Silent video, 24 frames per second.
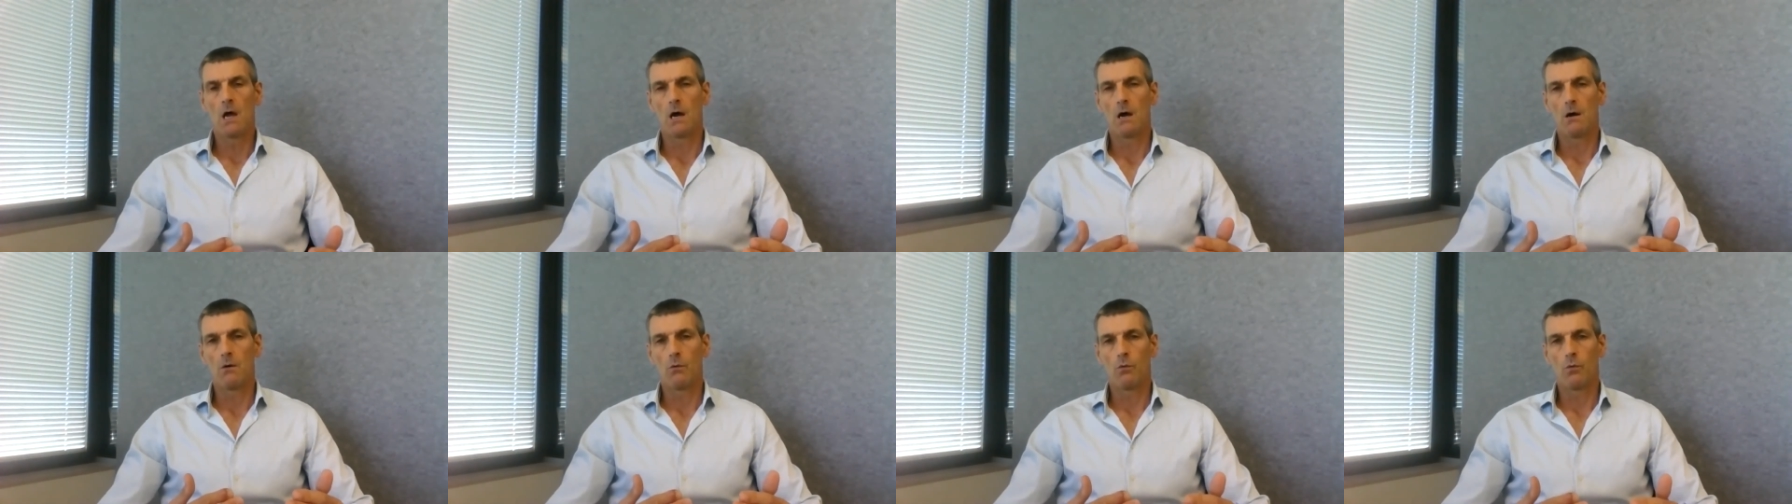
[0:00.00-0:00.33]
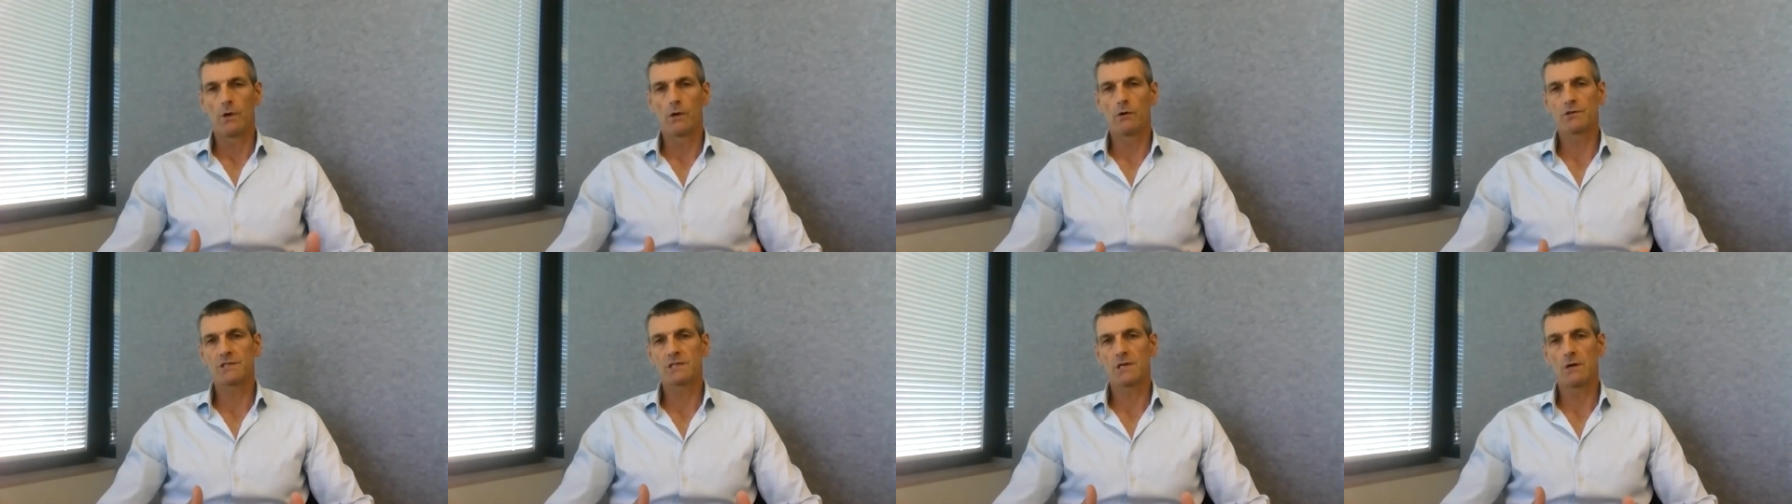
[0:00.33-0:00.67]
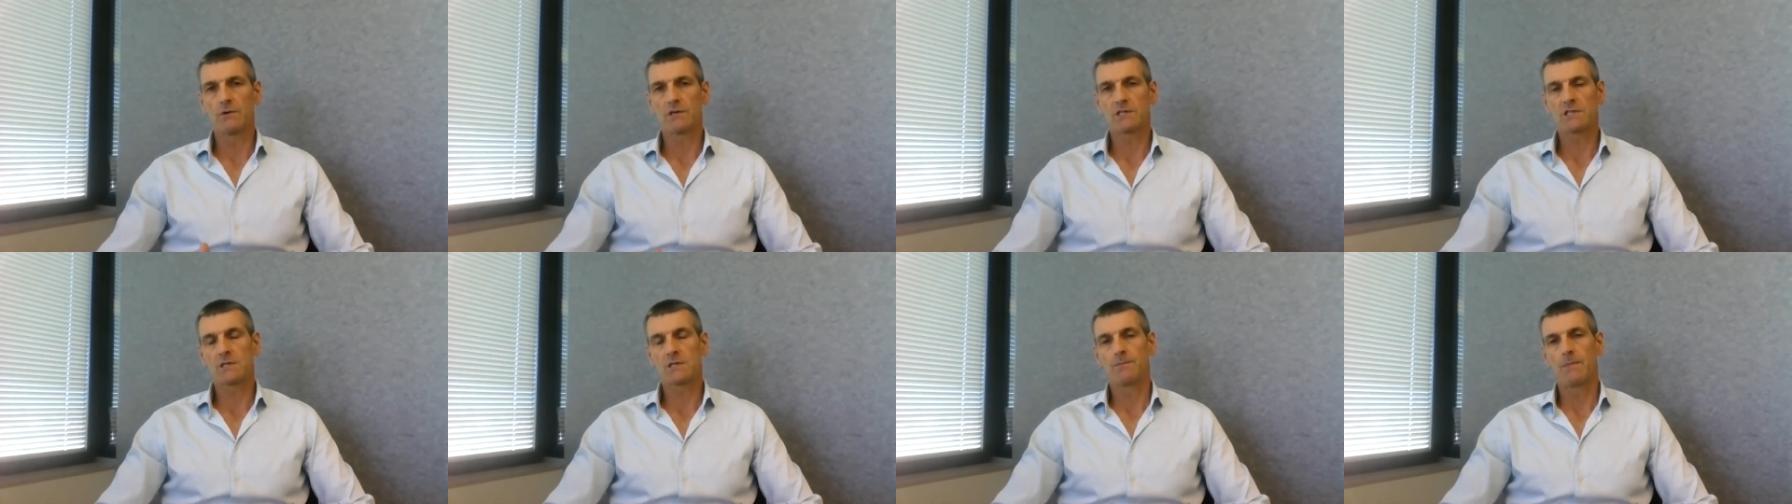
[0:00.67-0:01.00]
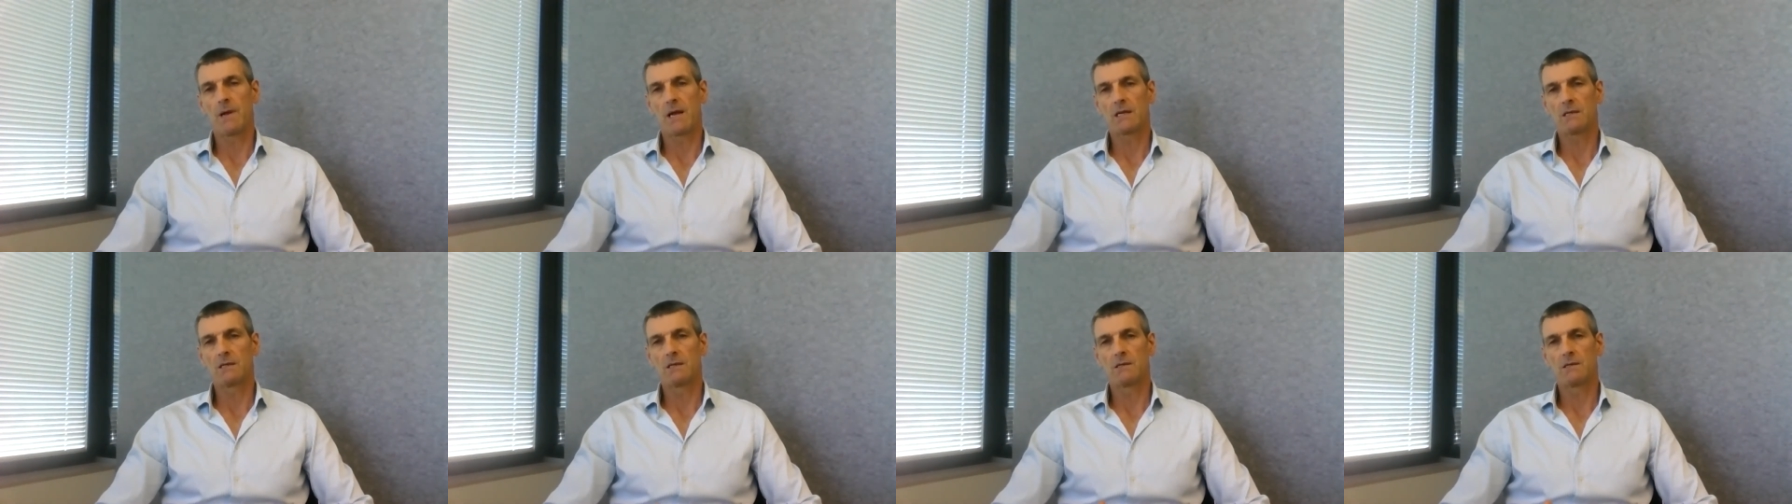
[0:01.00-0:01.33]
We also
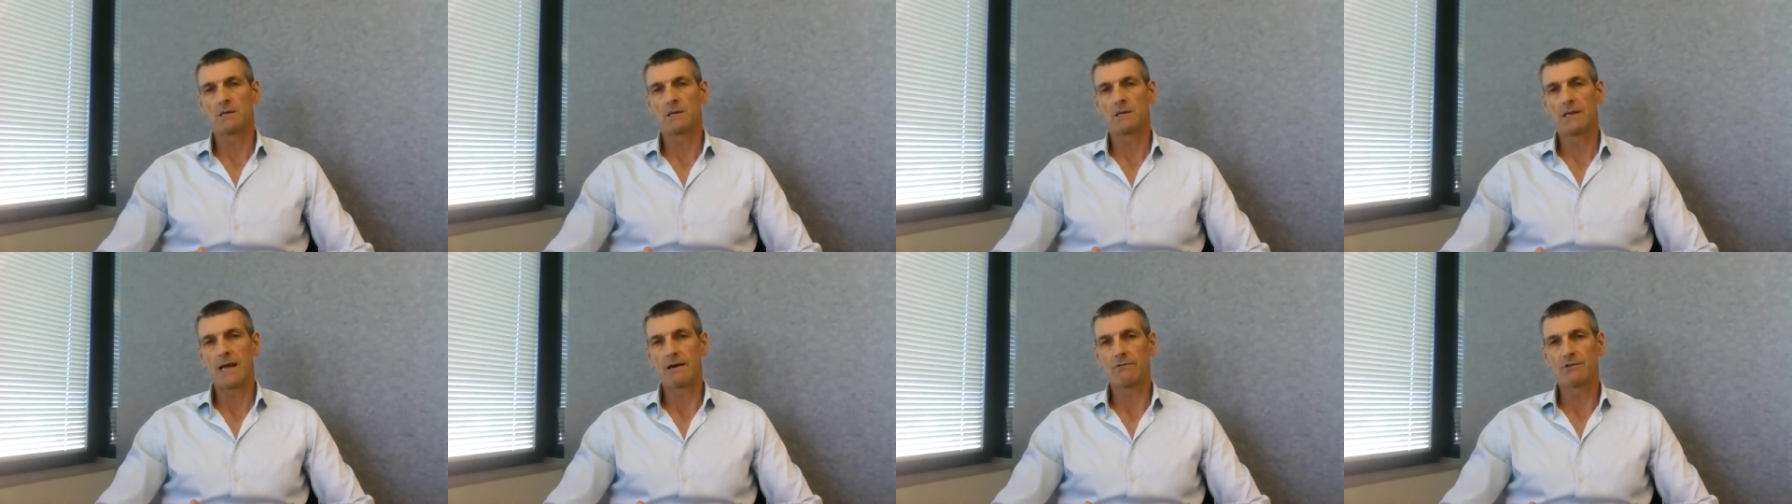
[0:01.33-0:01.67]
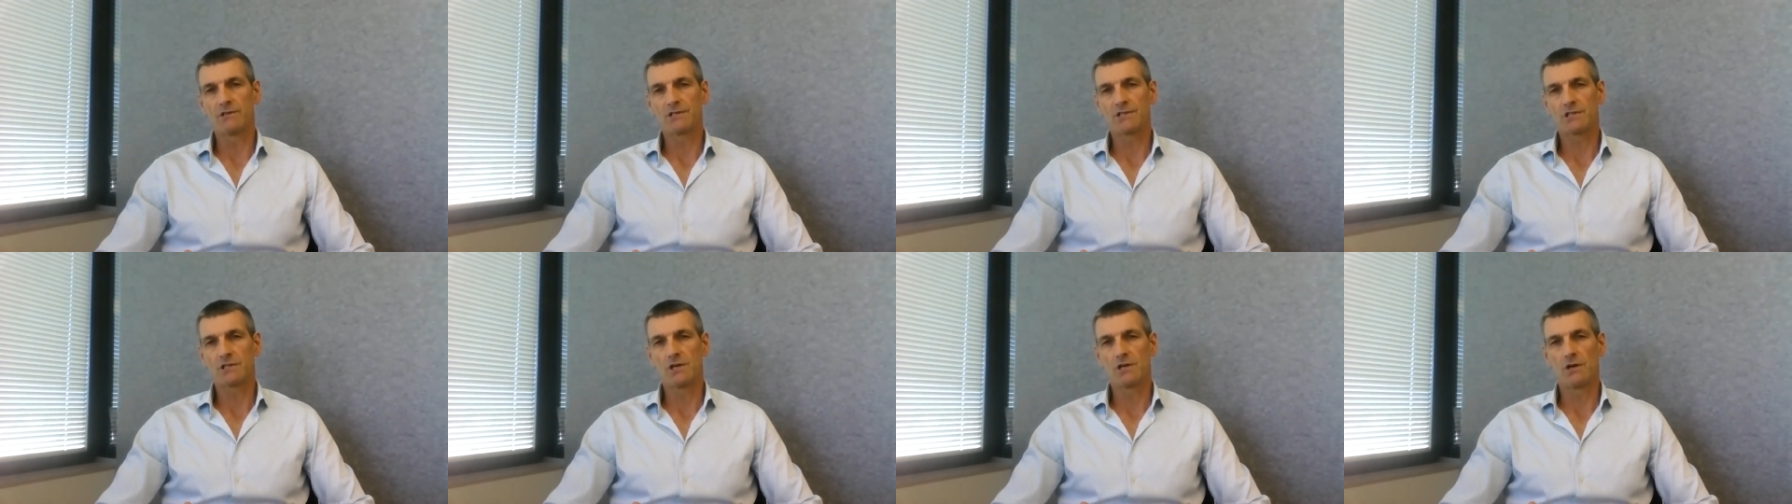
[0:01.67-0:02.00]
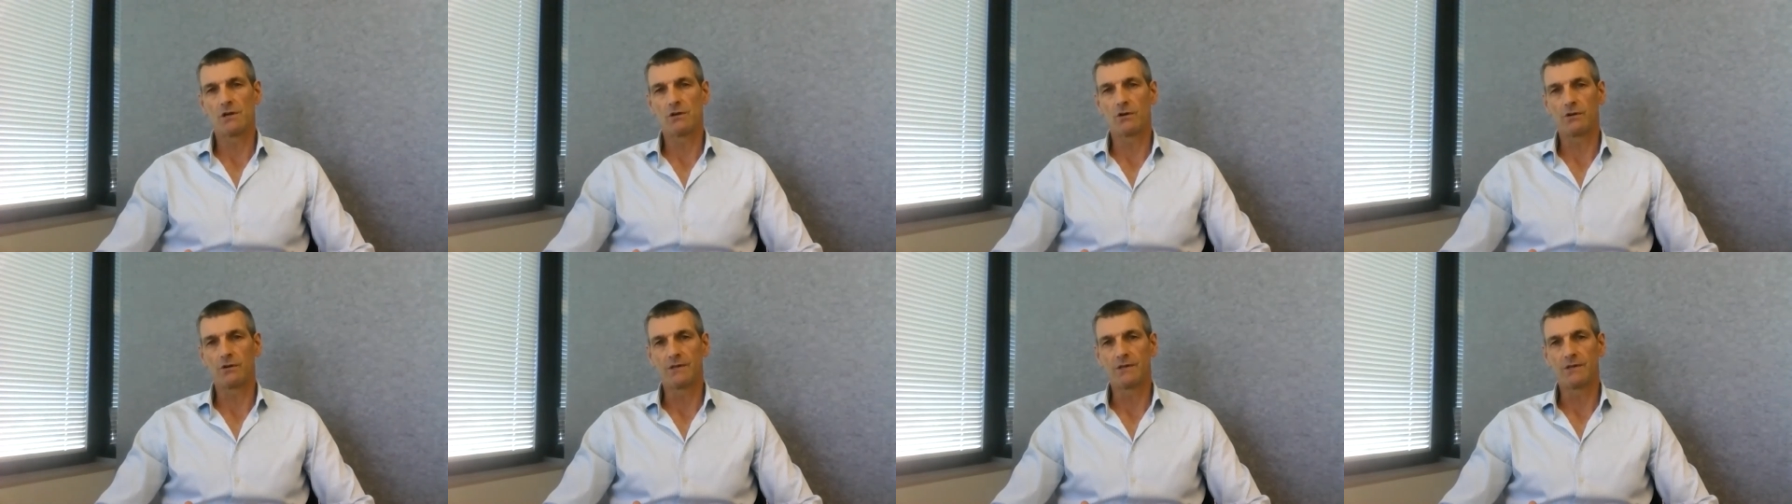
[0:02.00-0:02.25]
expected that our return